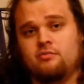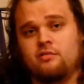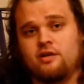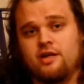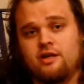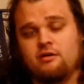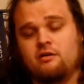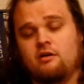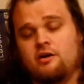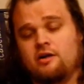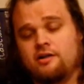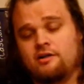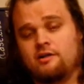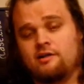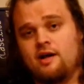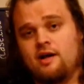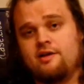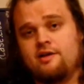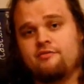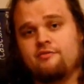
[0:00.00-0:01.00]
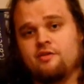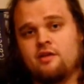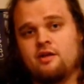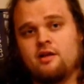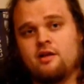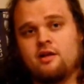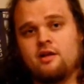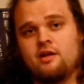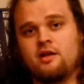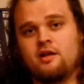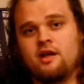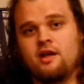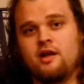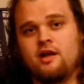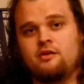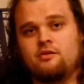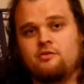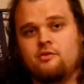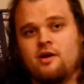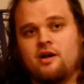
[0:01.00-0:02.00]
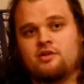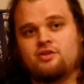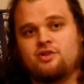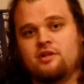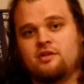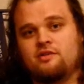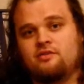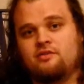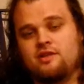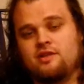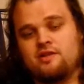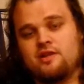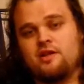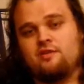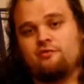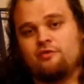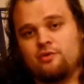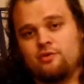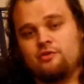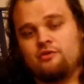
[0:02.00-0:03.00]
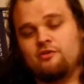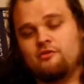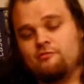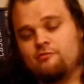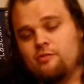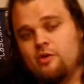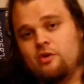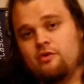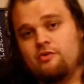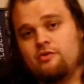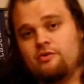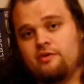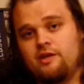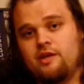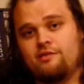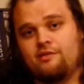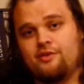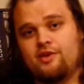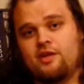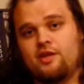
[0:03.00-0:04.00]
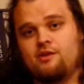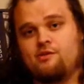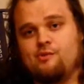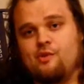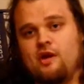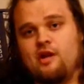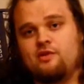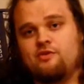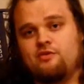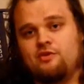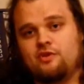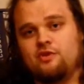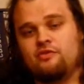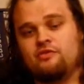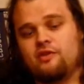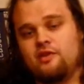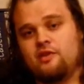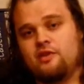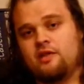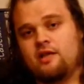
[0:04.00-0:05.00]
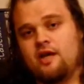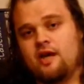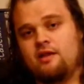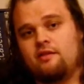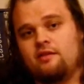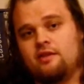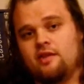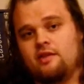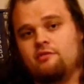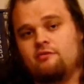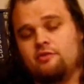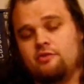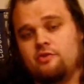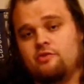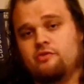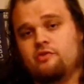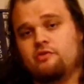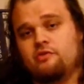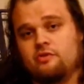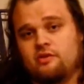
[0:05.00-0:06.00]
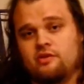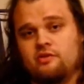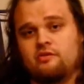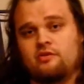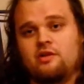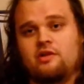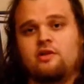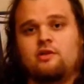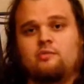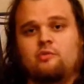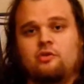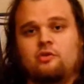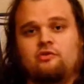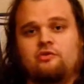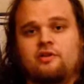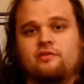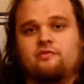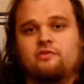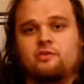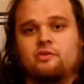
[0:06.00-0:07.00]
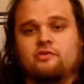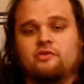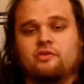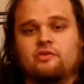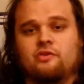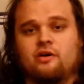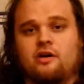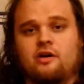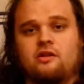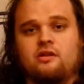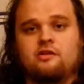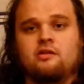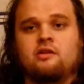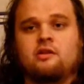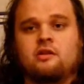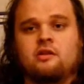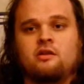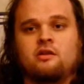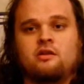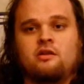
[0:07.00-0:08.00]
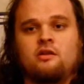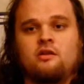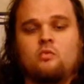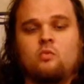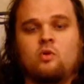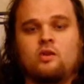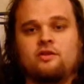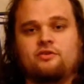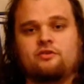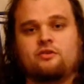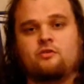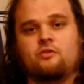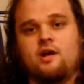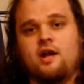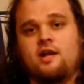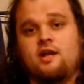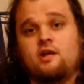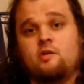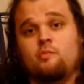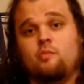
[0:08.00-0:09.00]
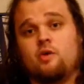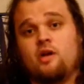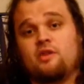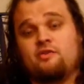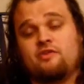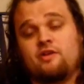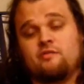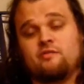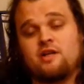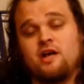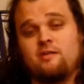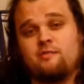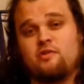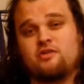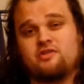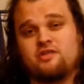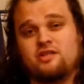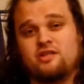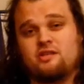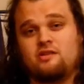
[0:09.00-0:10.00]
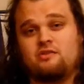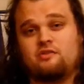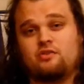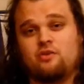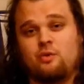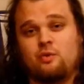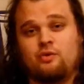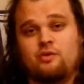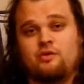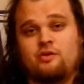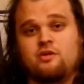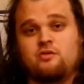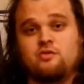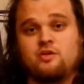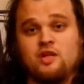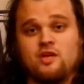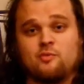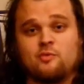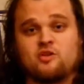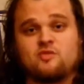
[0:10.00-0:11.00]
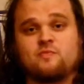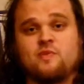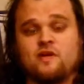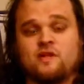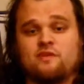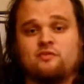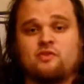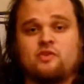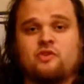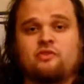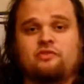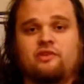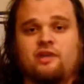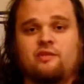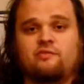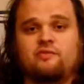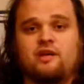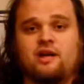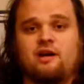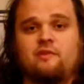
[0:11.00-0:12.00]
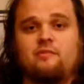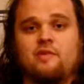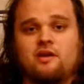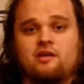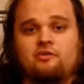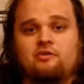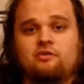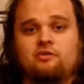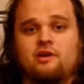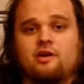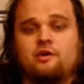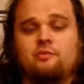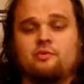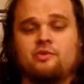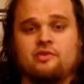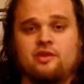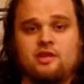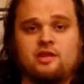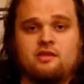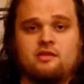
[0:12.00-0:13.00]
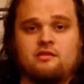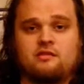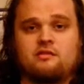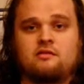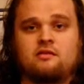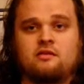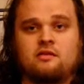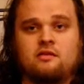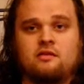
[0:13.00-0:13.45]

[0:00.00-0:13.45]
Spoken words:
later on in life. And you actually can see the influences of both in everything he writes. You can see the Catholic influences, you can see the Buddhist influences on what he's creating, but at the same time, you're seeing this totally unique perspective at the same time that he's created within